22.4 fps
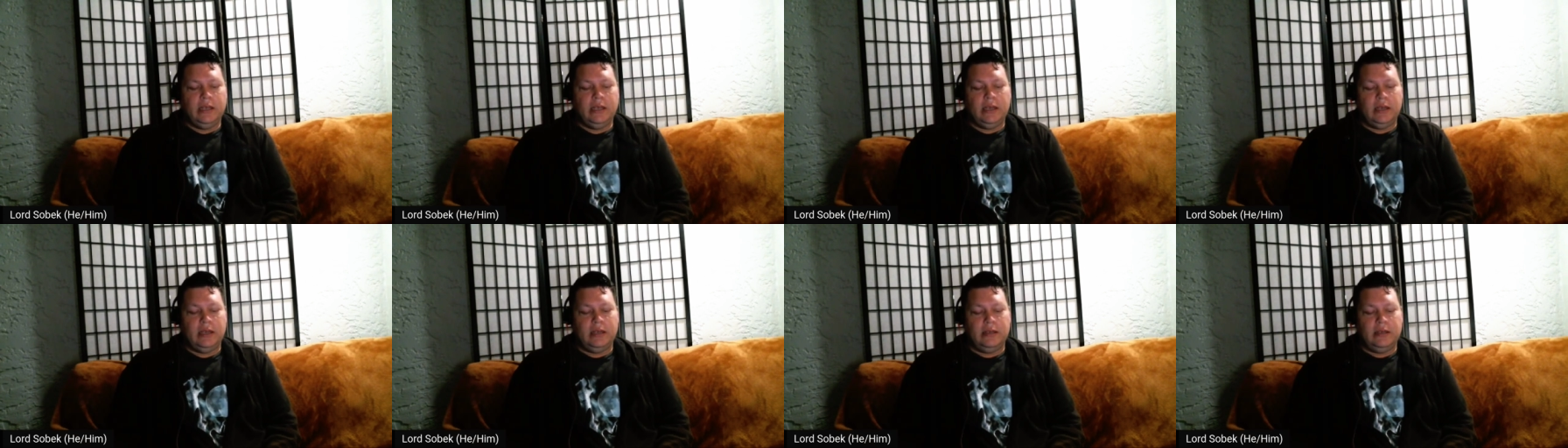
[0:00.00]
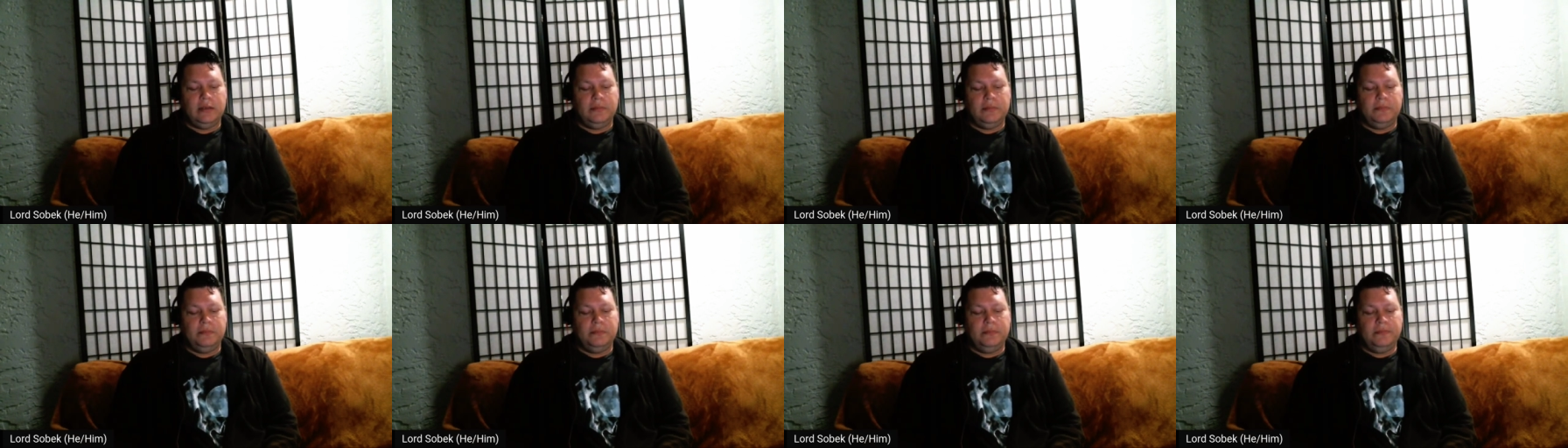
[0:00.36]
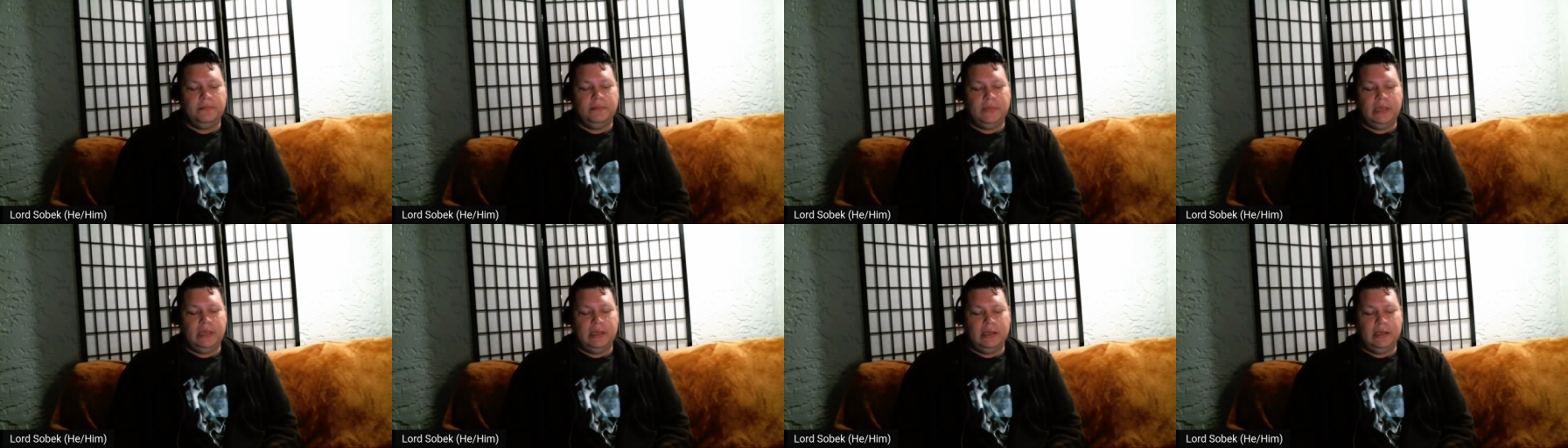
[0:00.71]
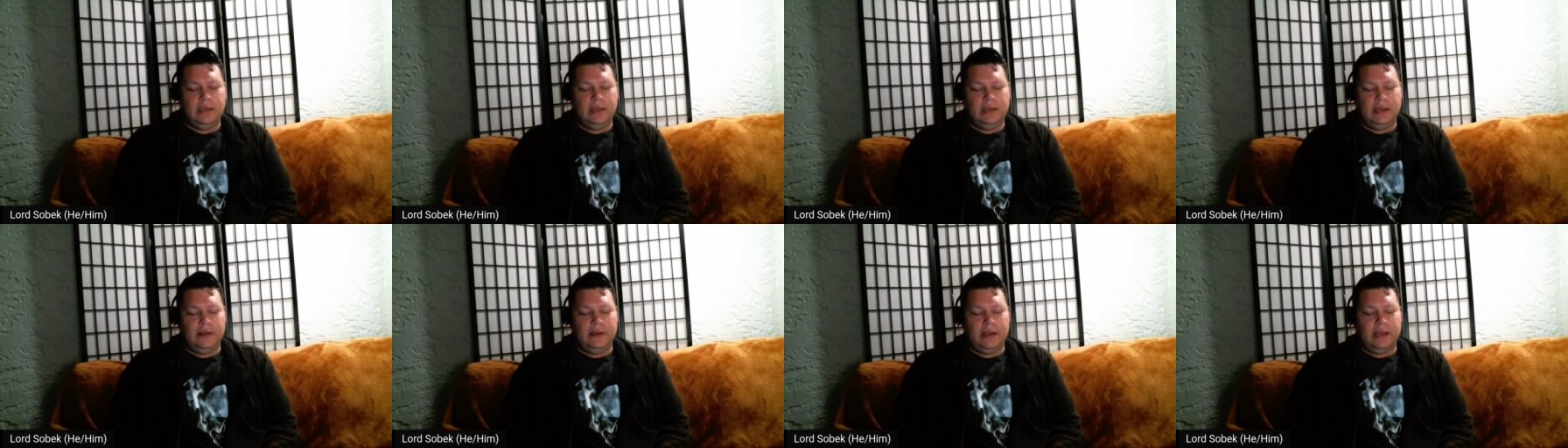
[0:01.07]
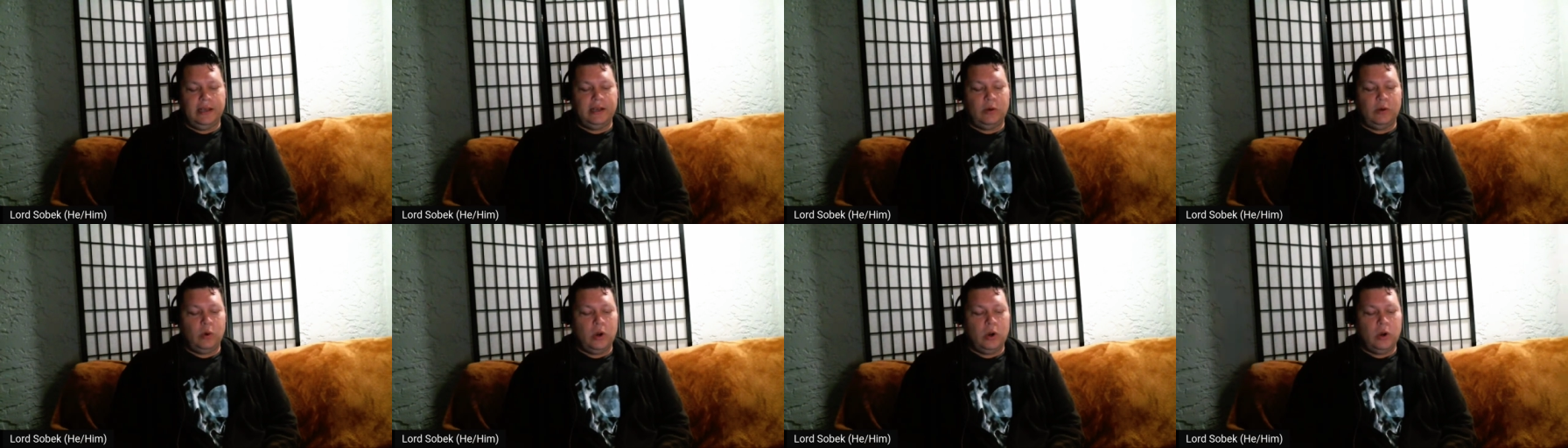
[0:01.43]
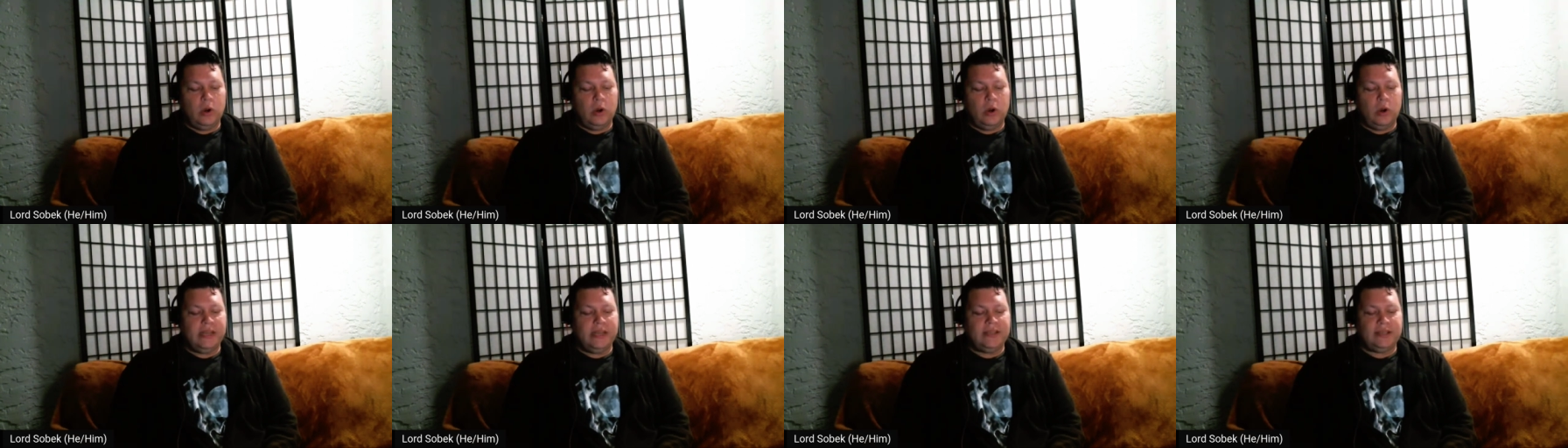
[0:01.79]
Um, I
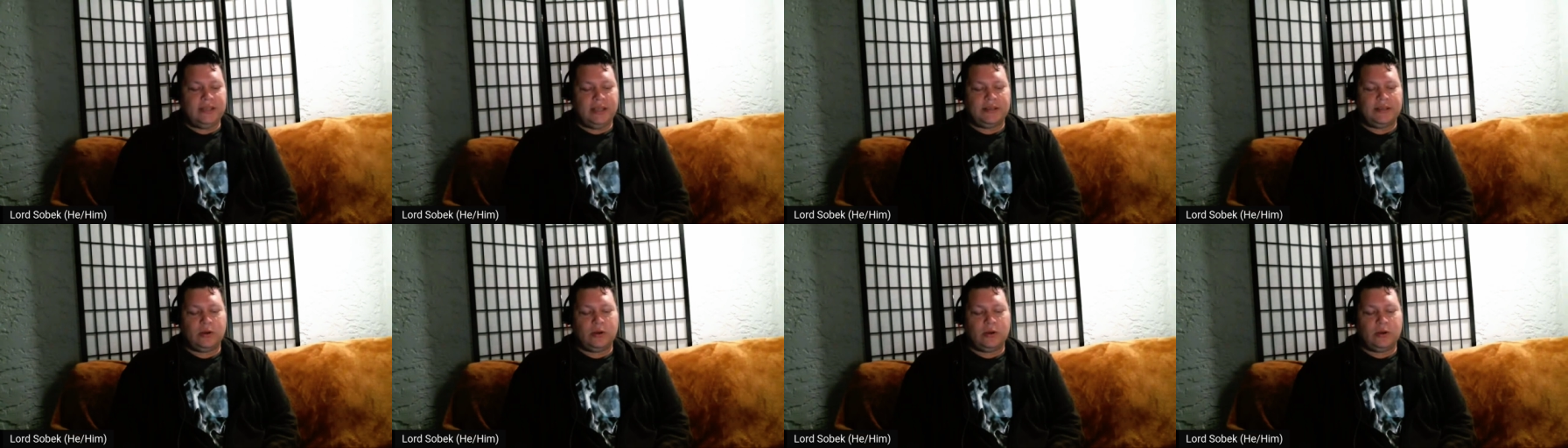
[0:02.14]
quote, he says,